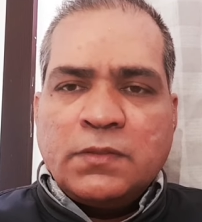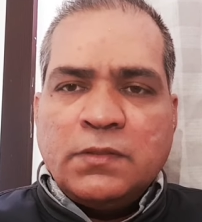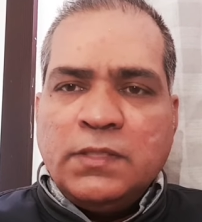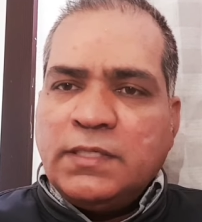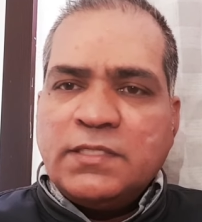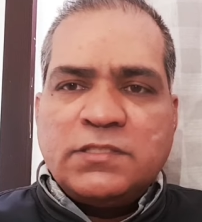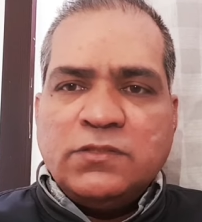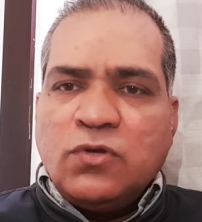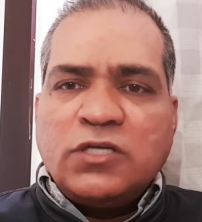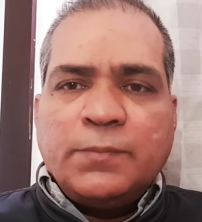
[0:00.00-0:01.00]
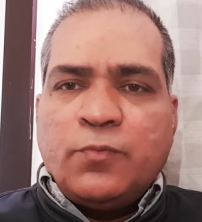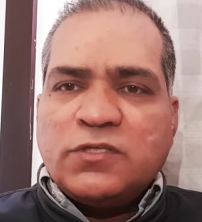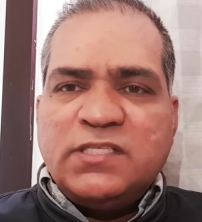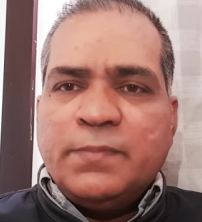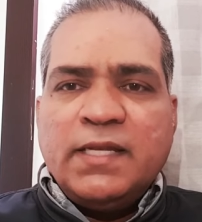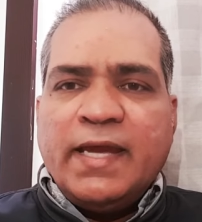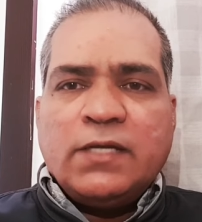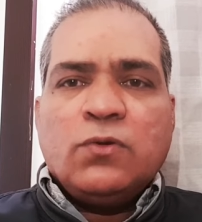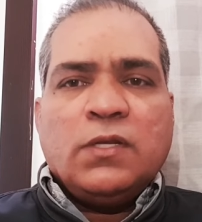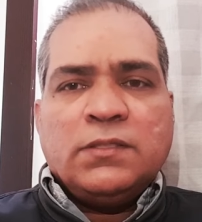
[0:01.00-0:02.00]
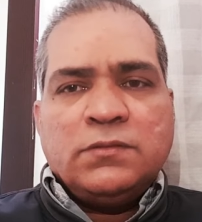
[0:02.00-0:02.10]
It is not possible at all.